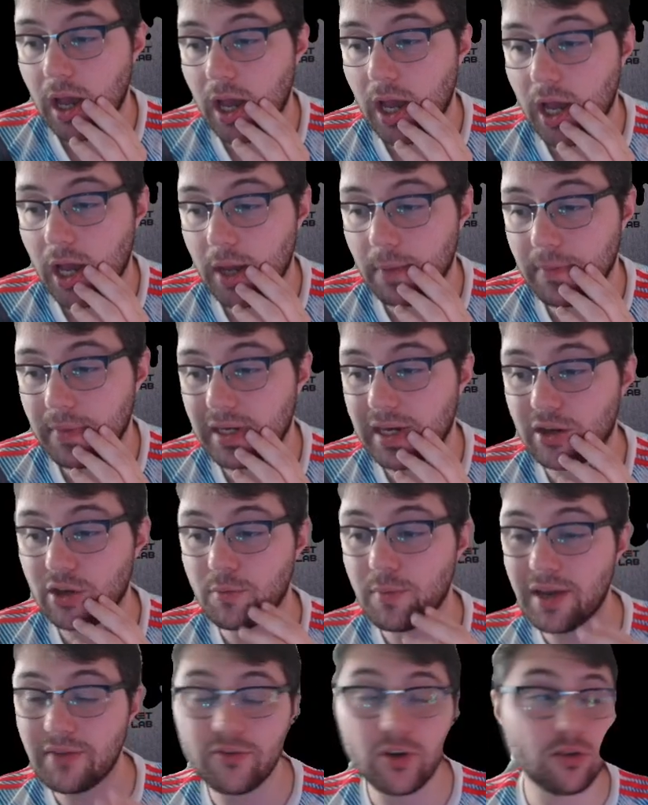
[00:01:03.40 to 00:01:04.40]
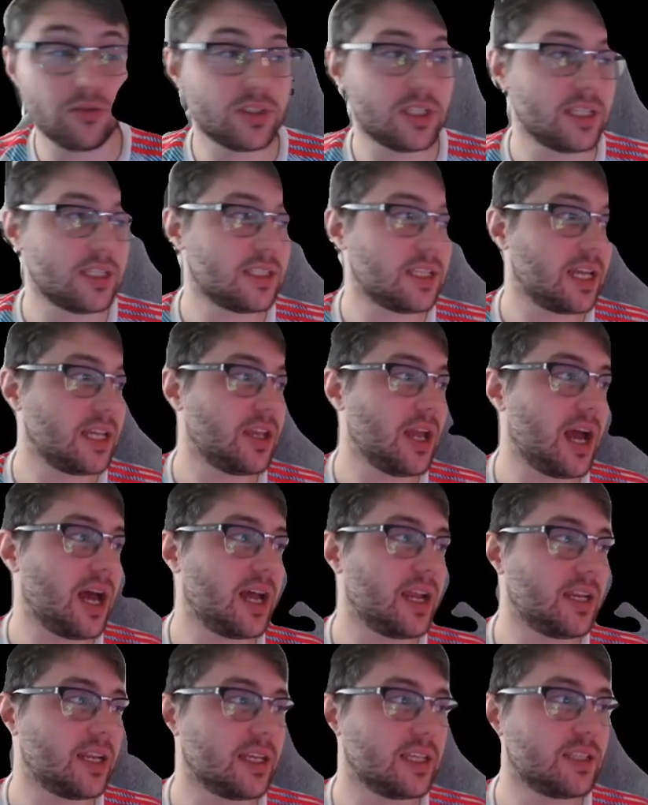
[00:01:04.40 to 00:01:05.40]
Um, now you may have noticed that you
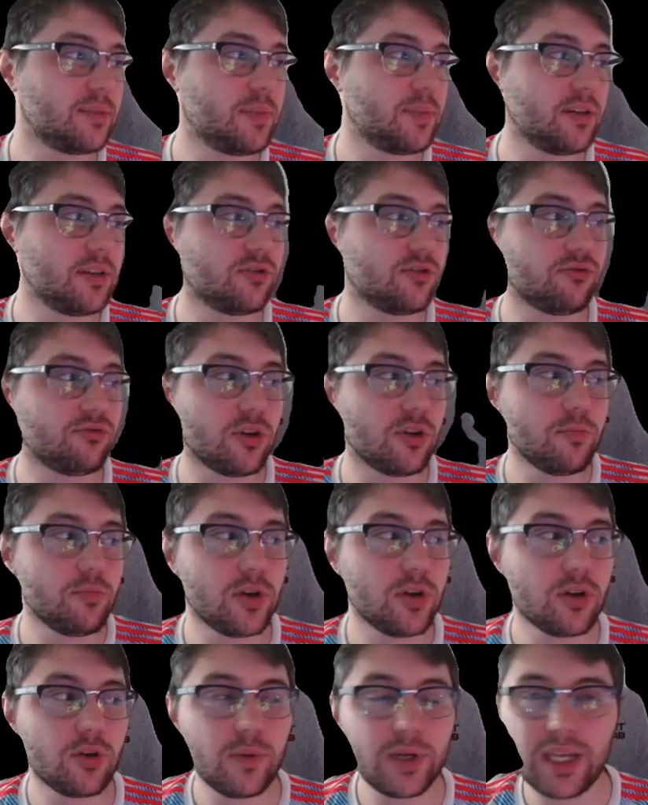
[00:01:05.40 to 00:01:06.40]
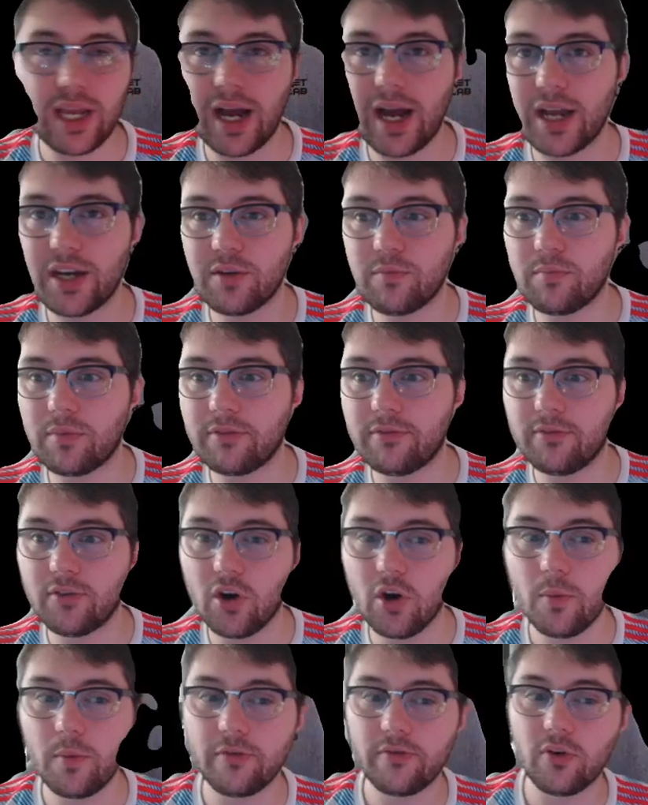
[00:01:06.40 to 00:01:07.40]
had experience run bug when you hadn't
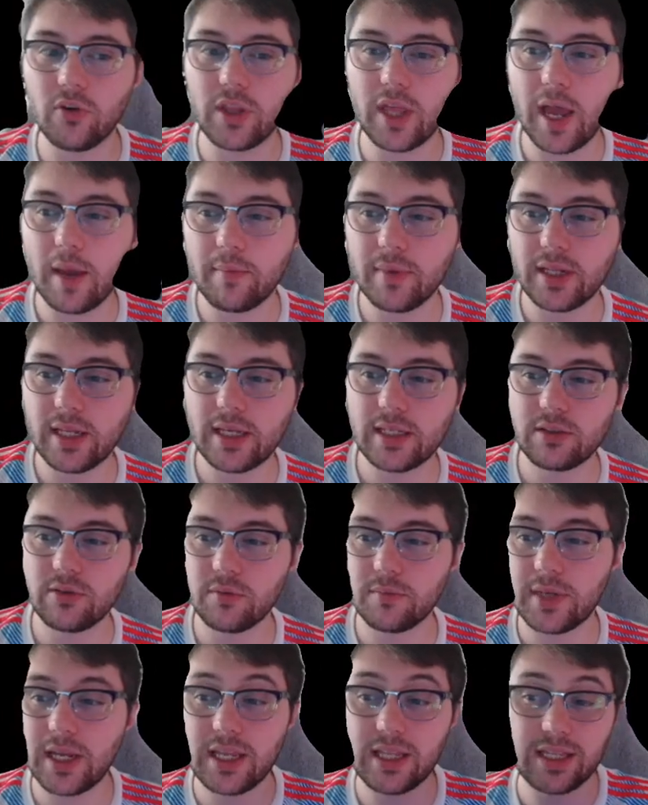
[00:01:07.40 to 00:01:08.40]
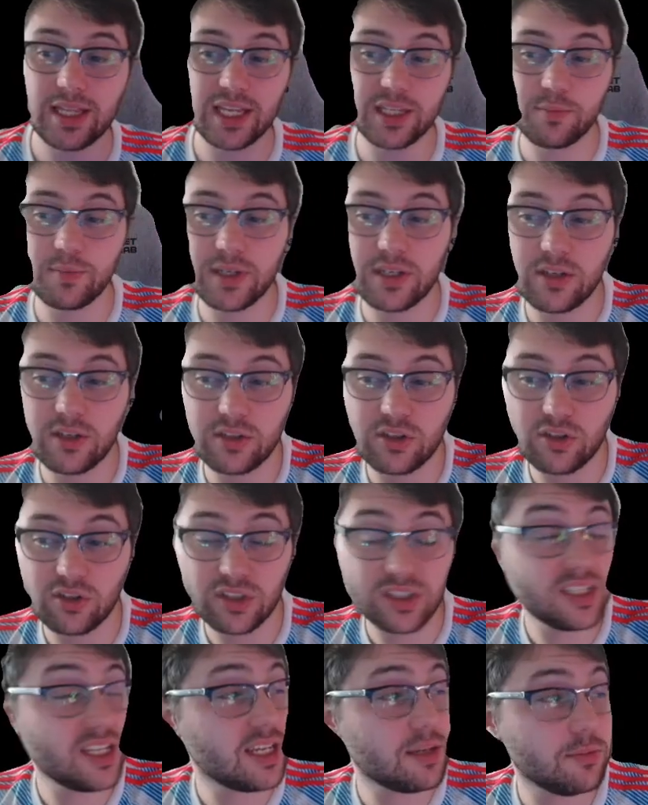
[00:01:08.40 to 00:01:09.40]
before, before the emulator update. That's because your
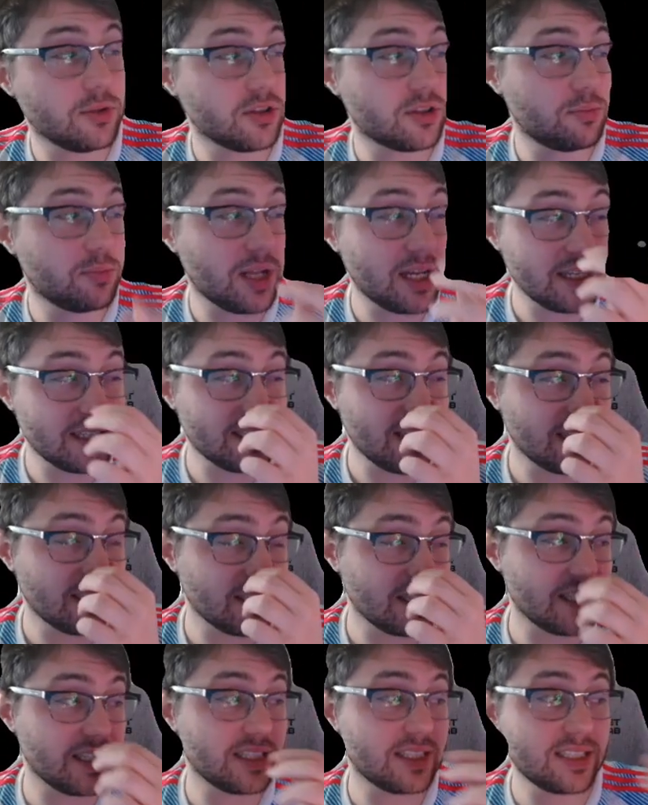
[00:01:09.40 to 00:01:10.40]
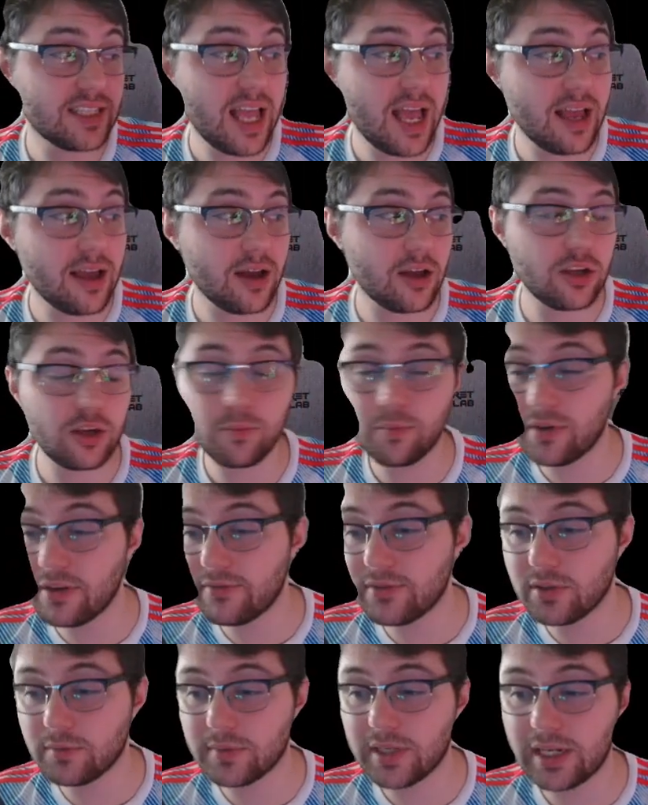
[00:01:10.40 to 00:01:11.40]
stick multiplier setting you set on your
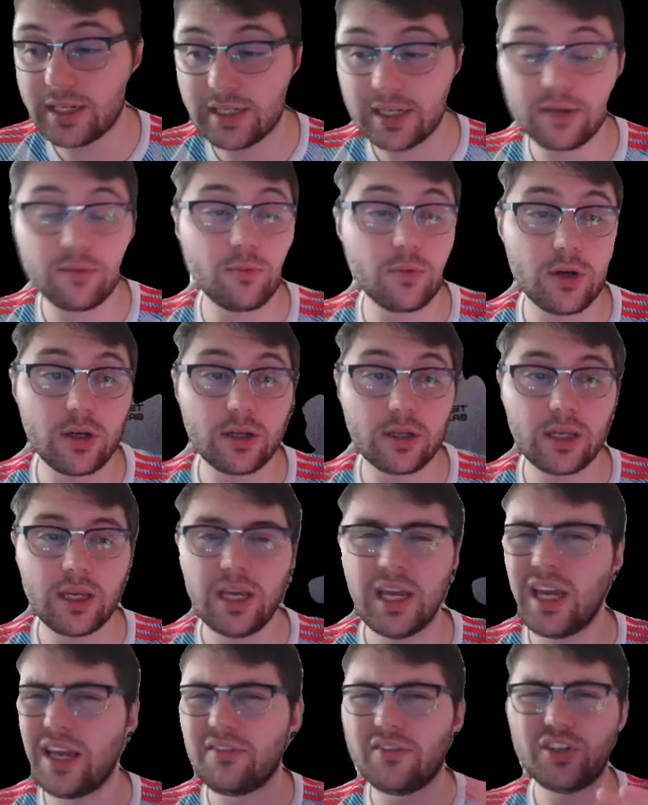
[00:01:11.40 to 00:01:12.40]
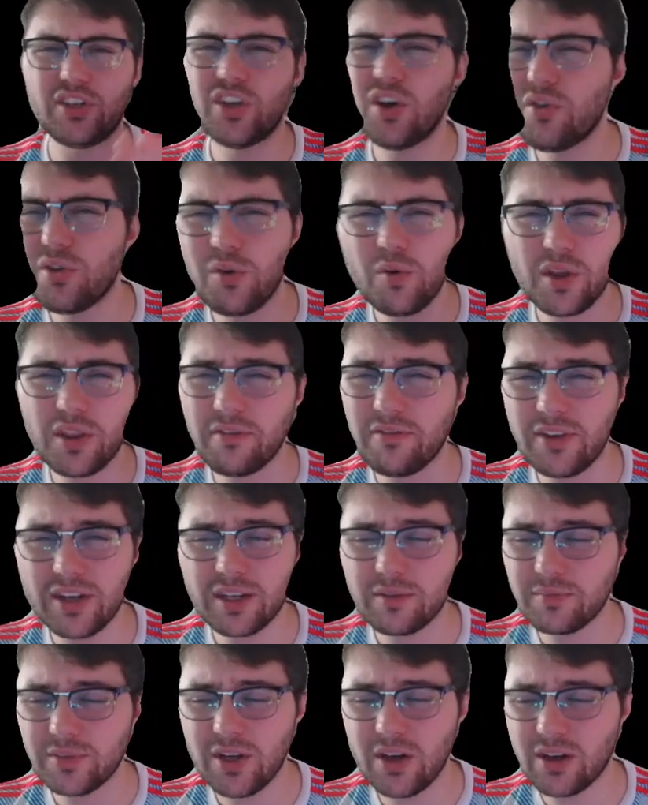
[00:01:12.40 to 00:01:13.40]
previous update didn't work. If you don't know what the fuck
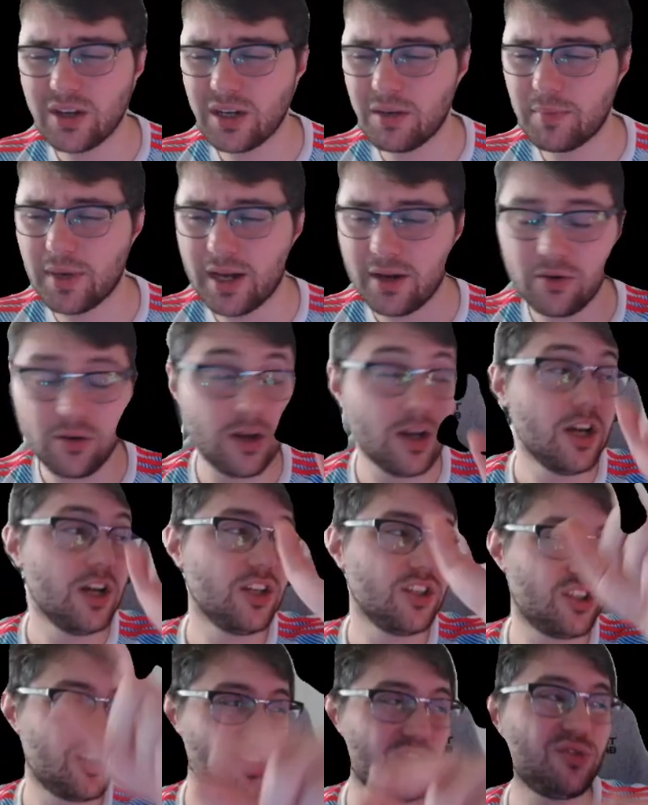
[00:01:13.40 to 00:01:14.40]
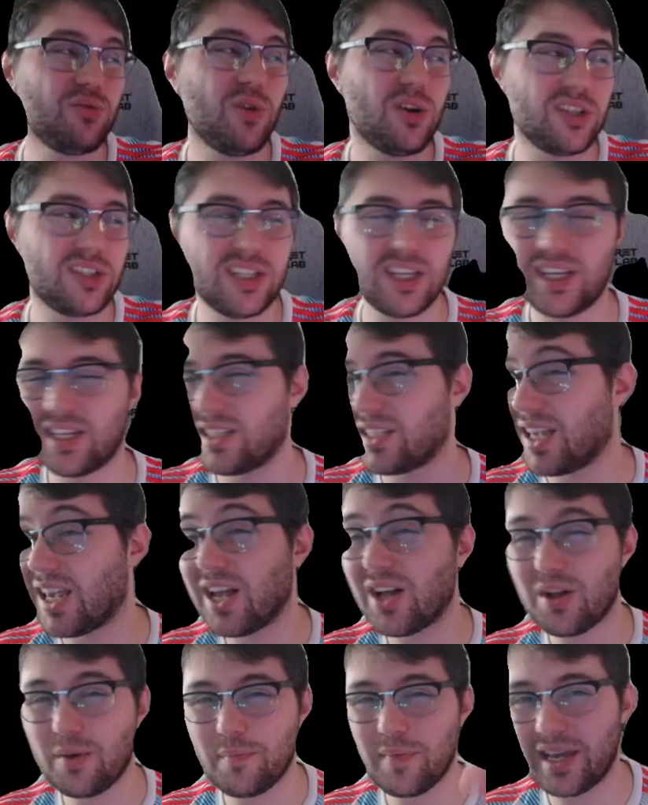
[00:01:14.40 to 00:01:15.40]
I'm talking about, just watch this.
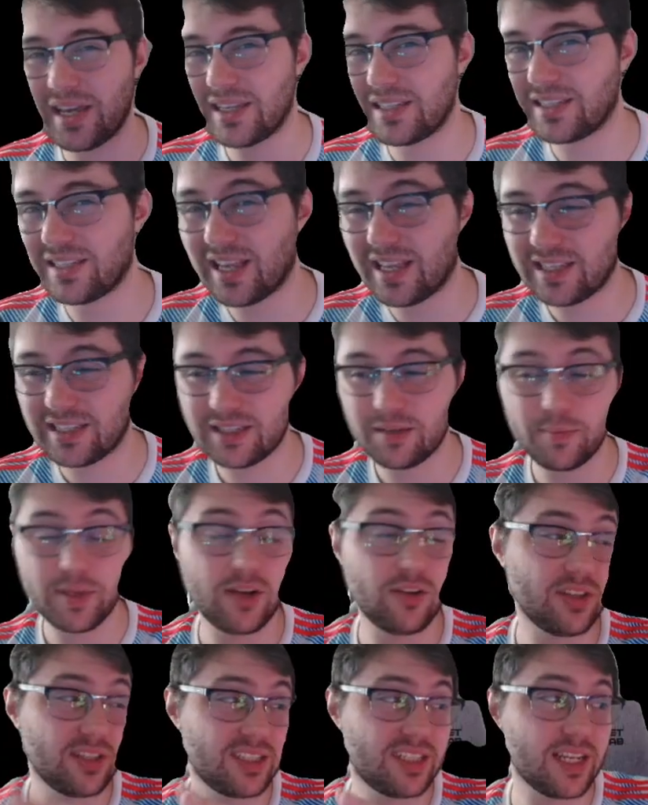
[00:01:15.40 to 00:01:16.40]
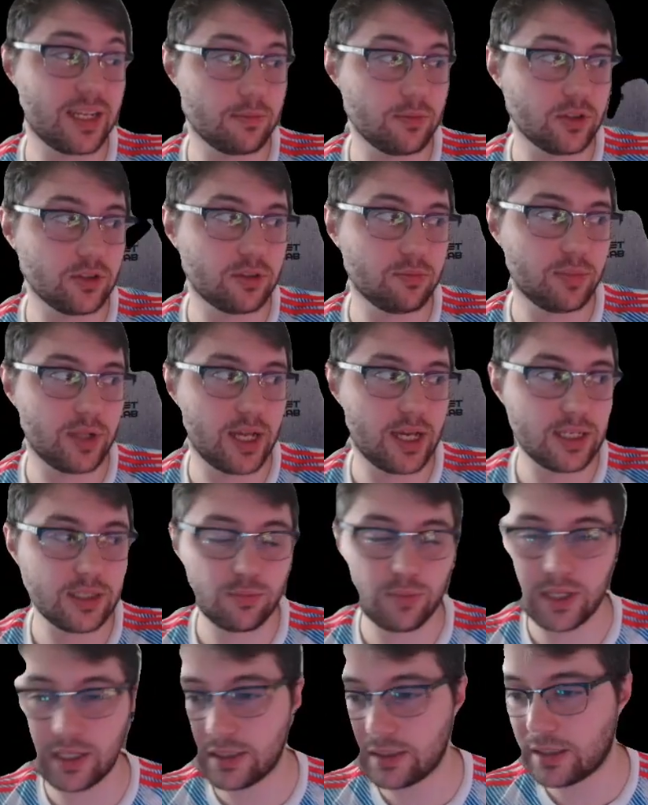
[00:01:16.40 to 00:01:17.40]
It'll make sense about the stick multipliers
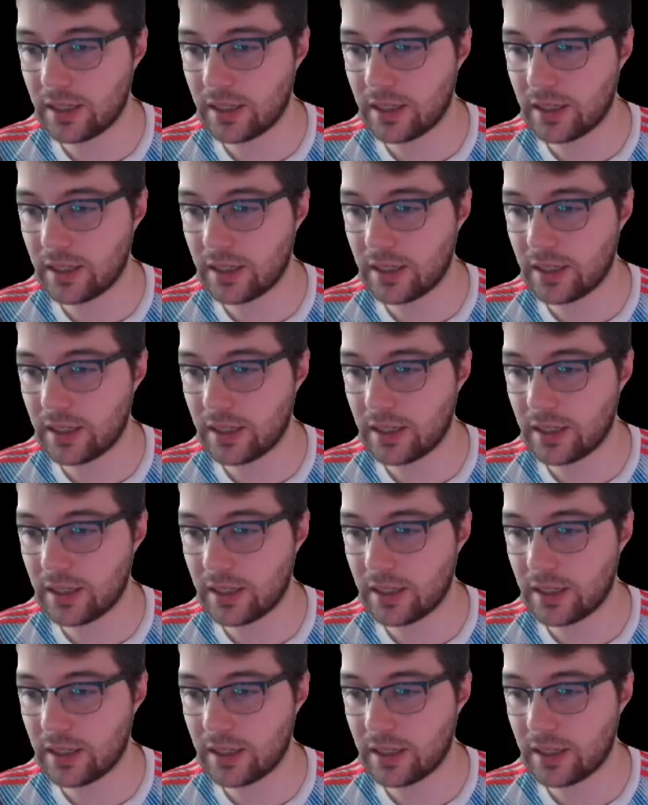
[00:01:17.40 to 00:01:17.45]
bit.